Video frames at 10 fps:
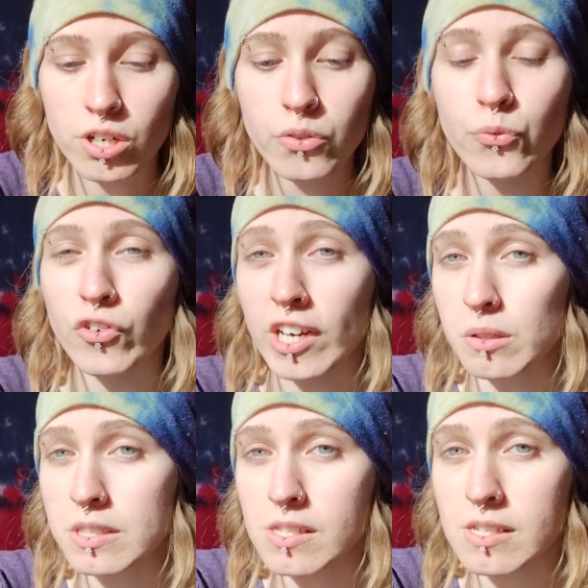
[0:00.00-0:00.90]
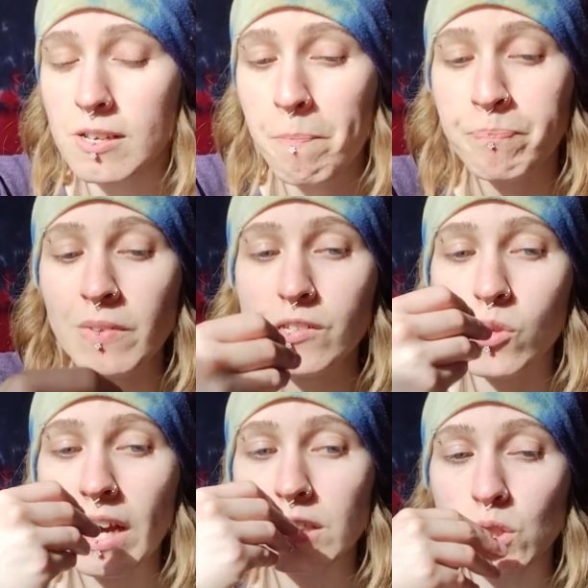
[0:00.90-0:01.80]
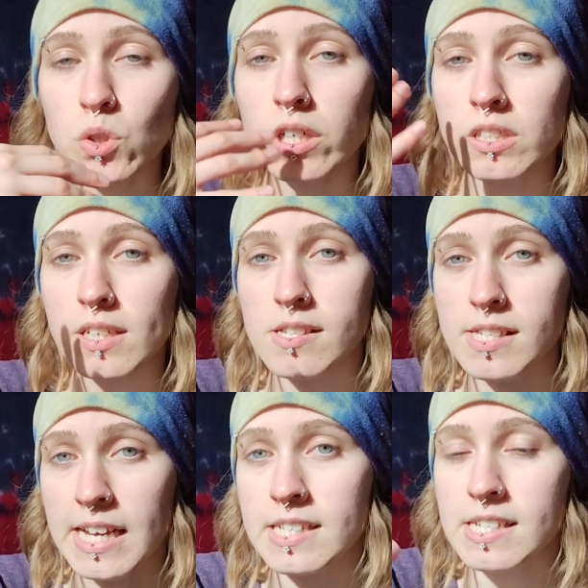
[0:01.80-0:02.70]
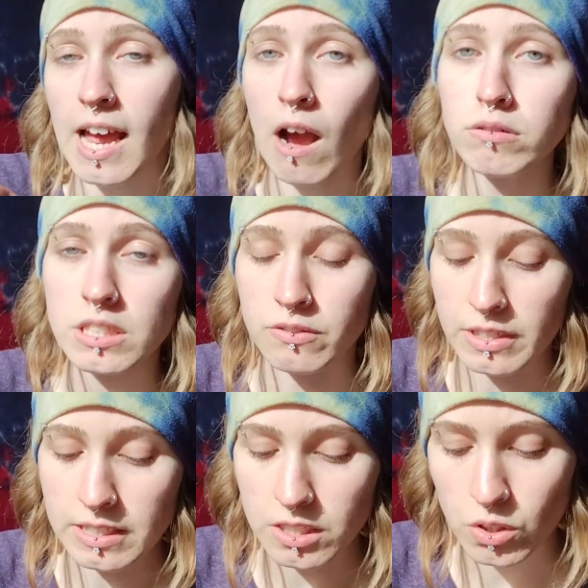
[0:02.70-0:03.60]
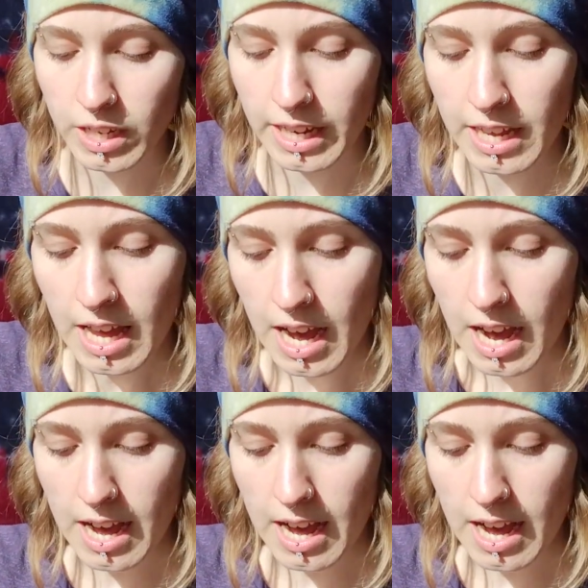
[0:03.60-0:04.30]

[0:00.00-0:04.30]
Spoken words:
earth frequency, so that you could ascend out of it. Okay.